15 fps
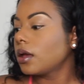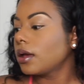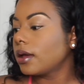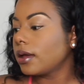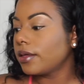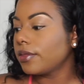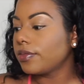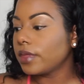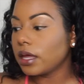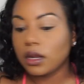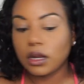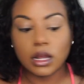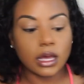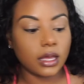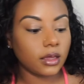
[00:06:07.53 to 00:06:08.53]
And then
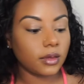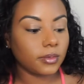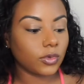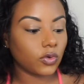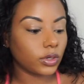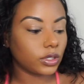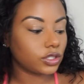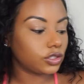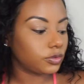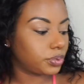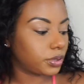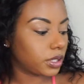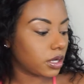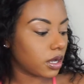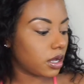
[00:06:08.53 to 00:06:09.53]
I am going to
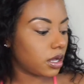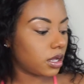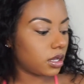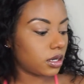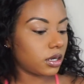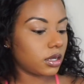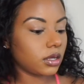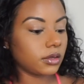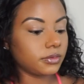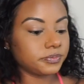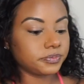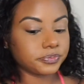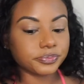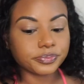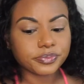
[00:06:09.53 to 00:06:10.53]
put on,
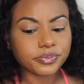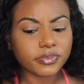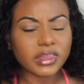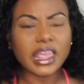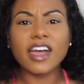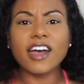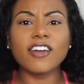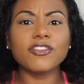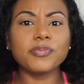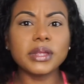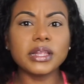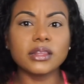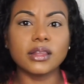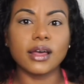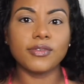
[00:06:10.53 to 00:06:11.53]
I've
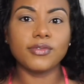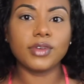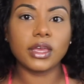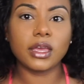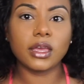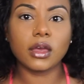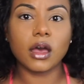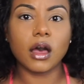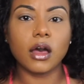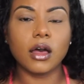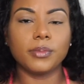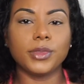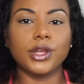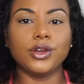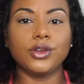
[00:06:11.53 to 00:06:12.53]
been loving
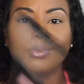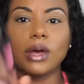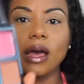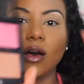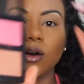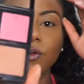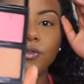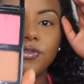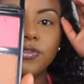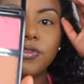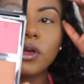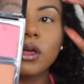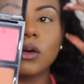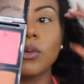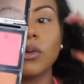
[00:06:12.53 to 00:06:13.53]
the new e.l.f.
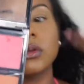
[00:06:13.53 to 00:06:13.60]
Well,